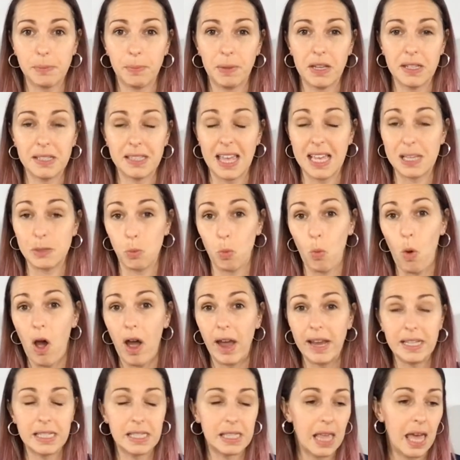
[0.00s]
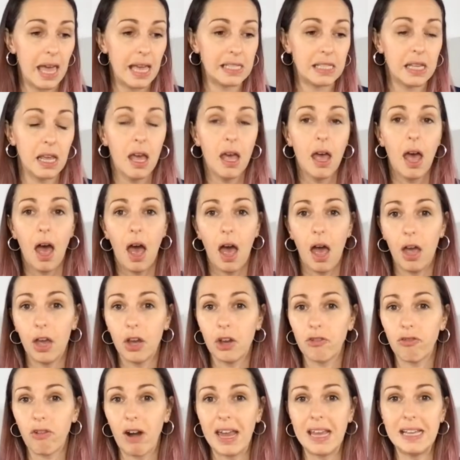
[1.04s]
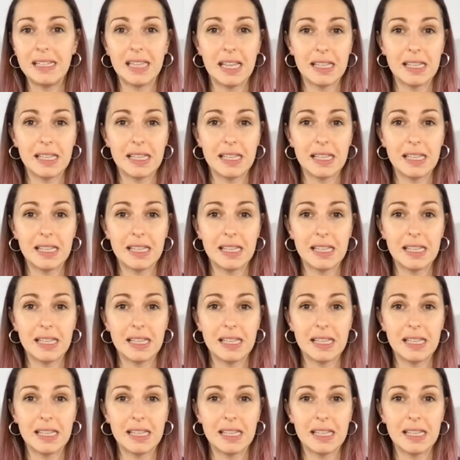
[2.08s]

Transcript: because there's whites, there's uh, greys,